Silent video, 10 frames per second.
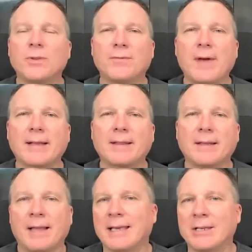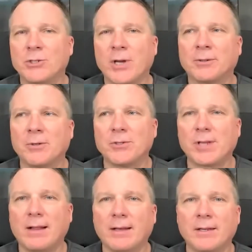The fact that, like, in general,
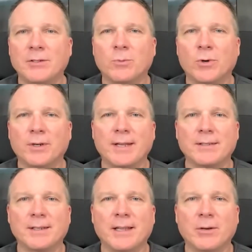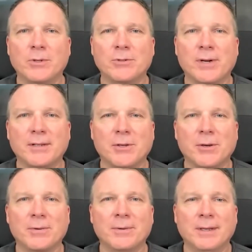solids are more dense than liquids, right?
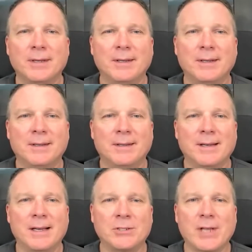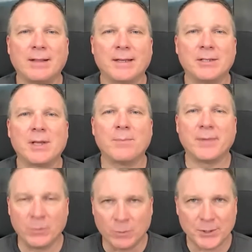So a solid
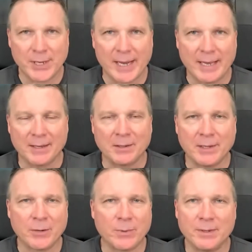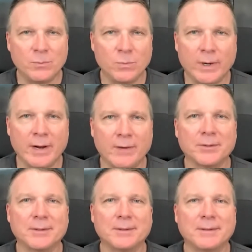something will sink in a liquid
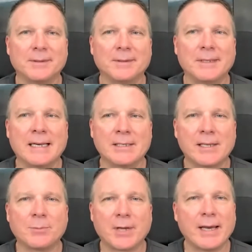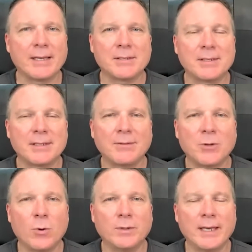whatever, except ice. Is that
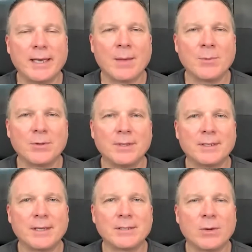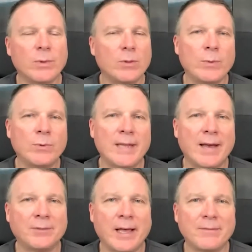the only chemical that does that? We wouldn't
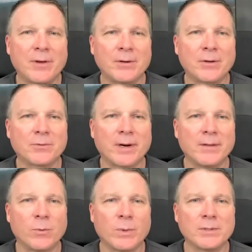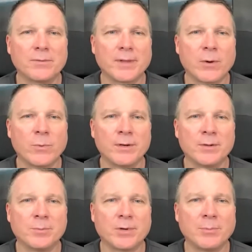have life on Earth, right, if it wasn't for that
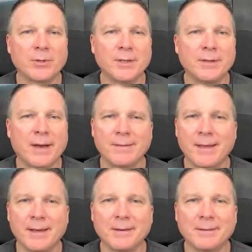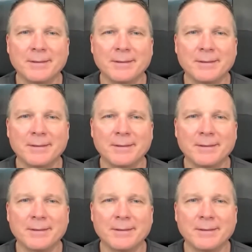weird property, I think.